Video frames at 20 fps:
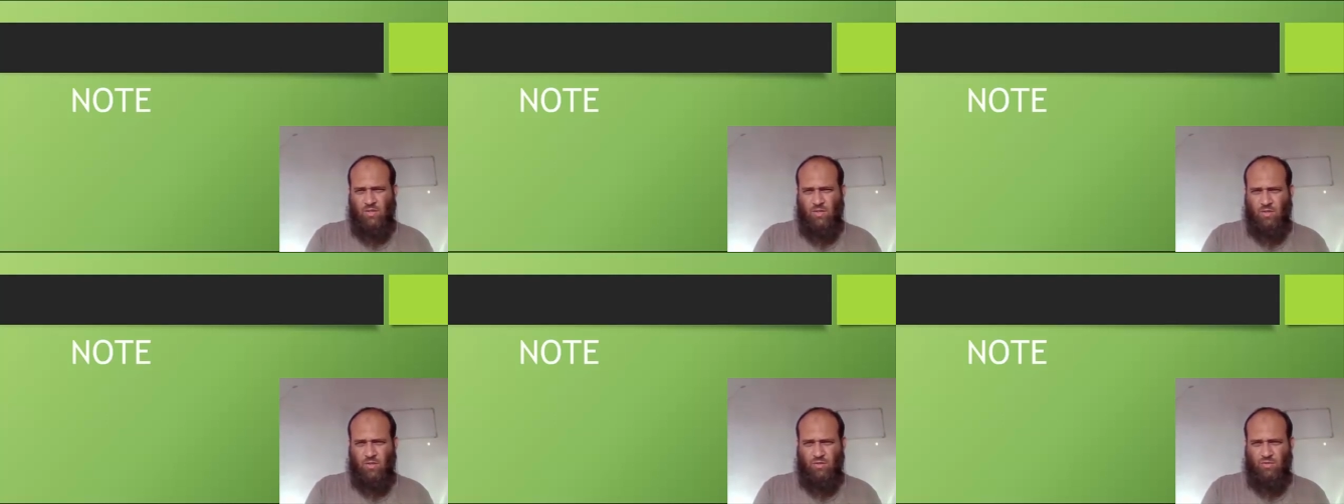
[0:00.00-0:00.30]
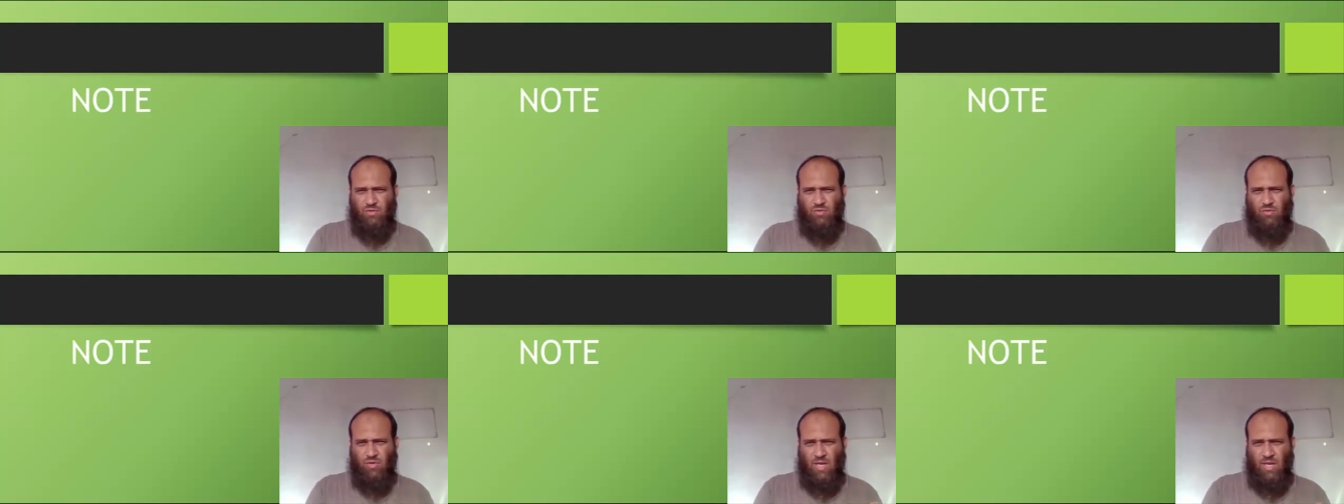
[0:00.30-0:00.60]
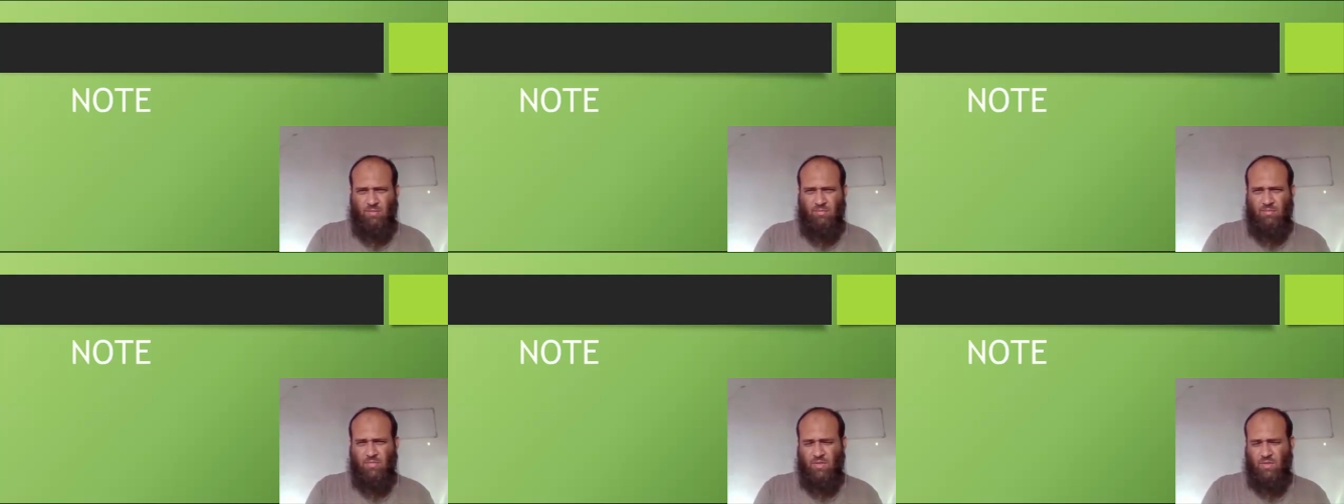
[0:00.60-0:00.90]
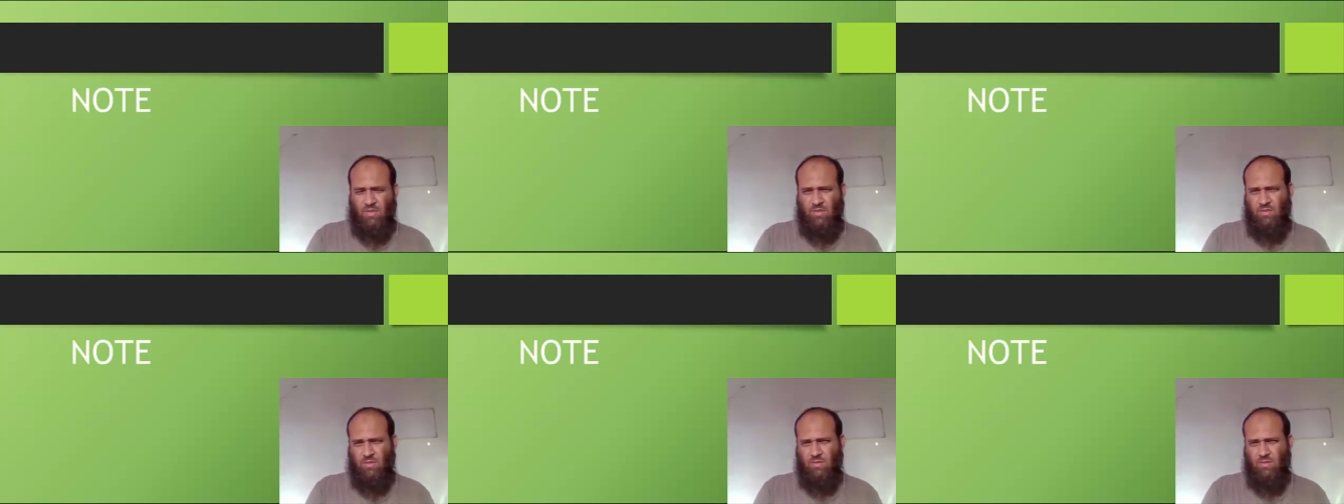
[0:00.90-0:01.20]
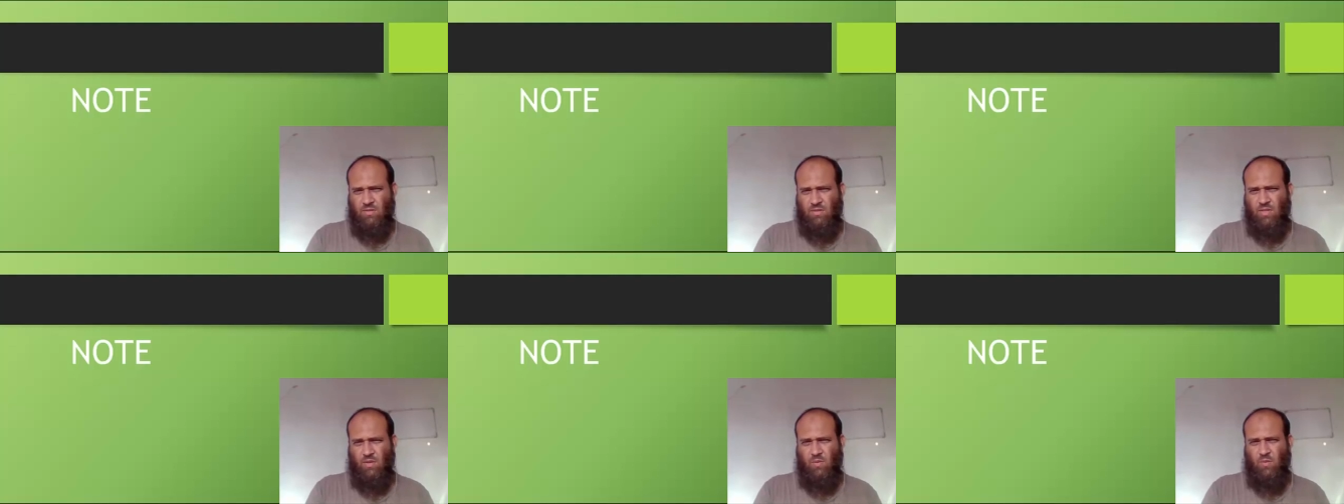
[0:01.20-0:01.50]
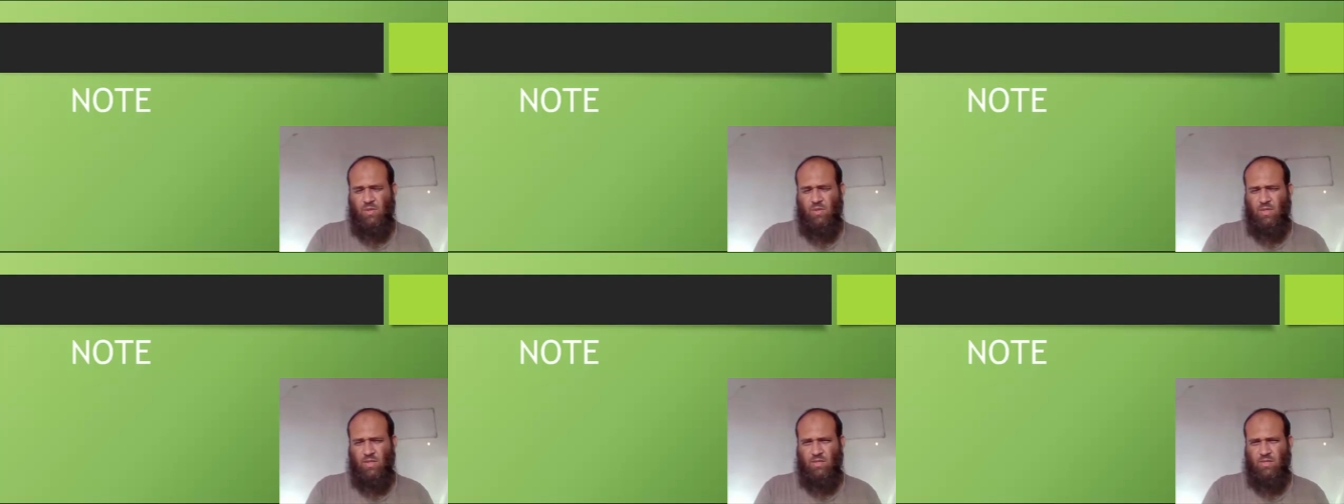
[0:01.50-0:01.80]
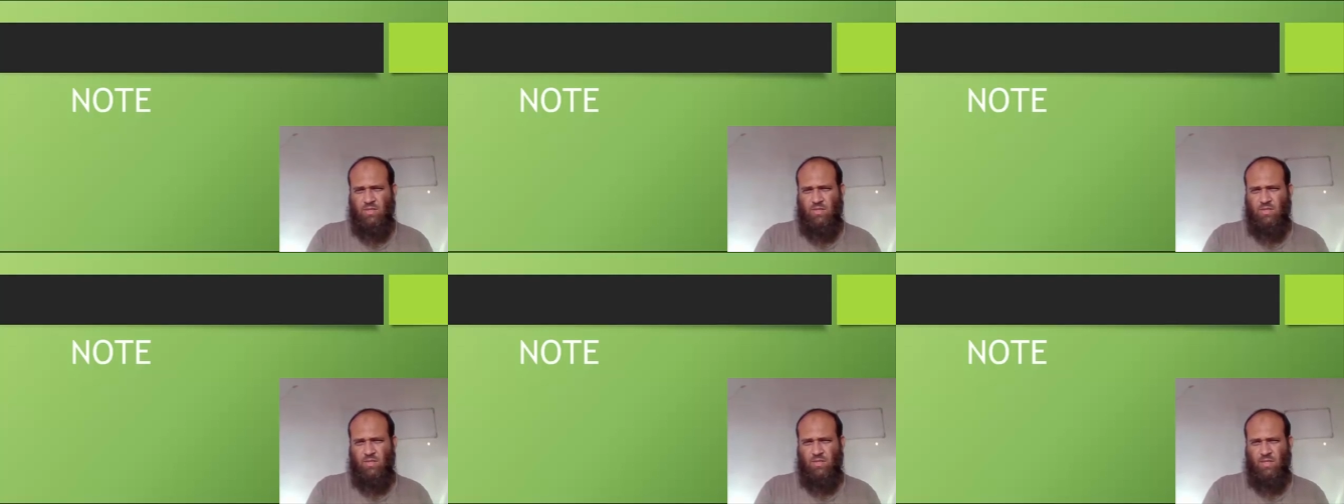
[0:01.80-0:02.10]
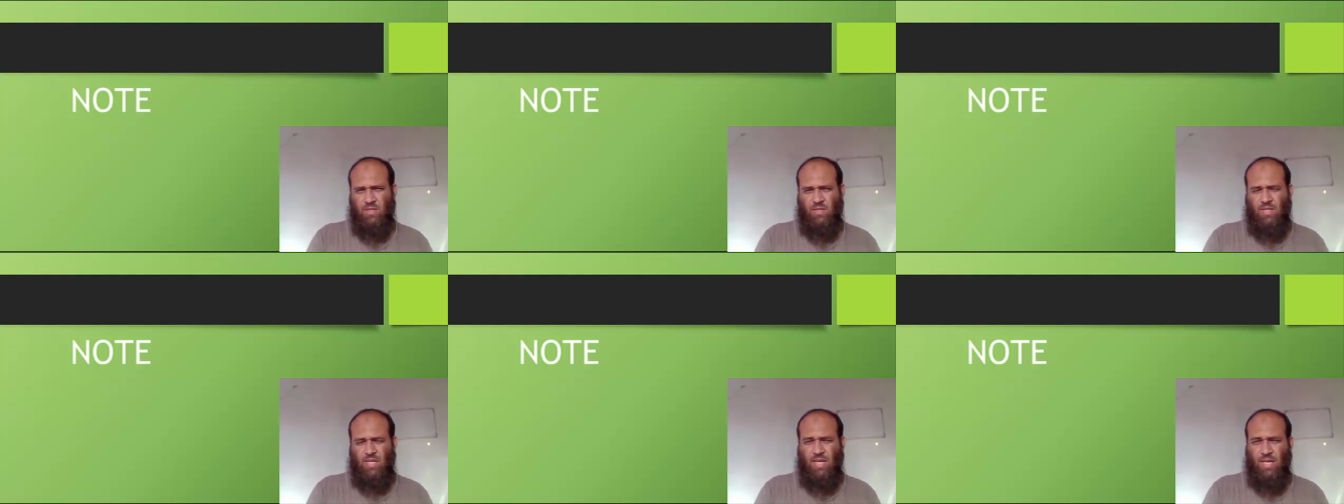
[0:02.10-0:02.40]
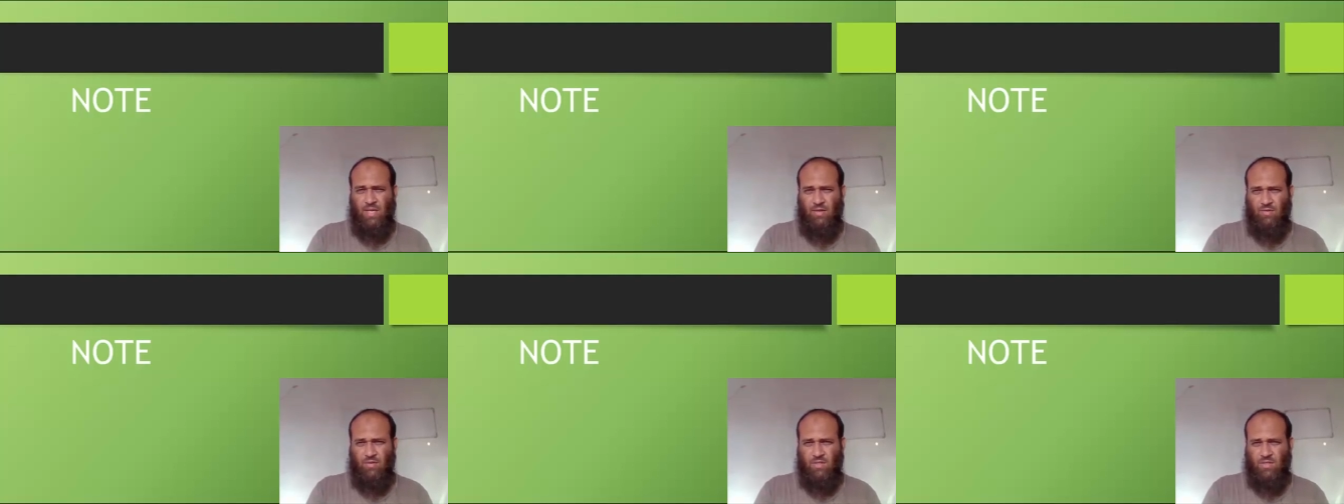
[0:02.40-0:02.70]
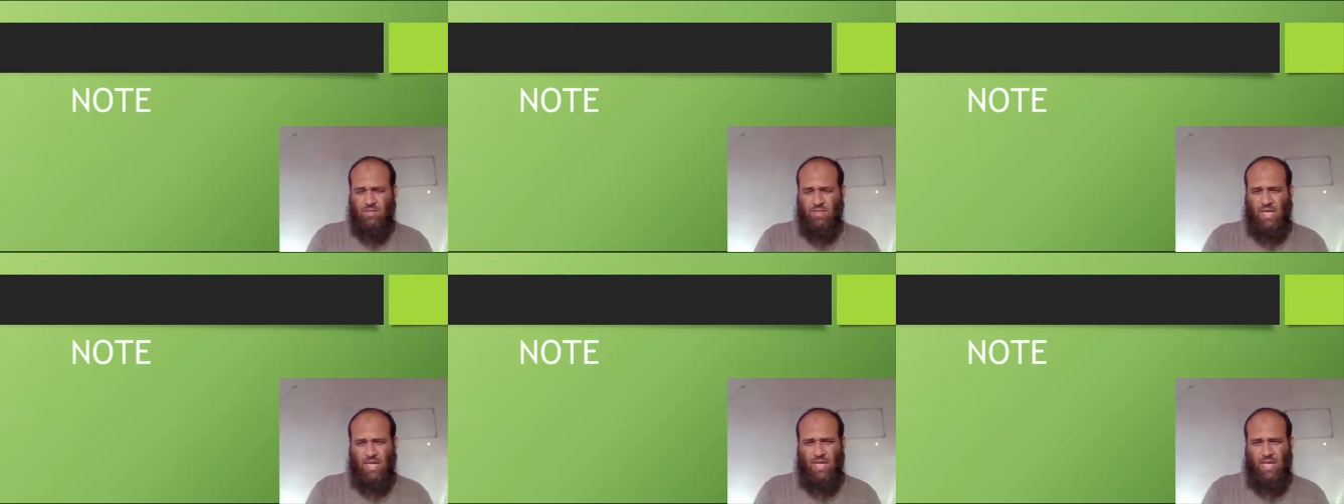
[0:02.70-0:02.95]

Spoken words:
or scramble the letters,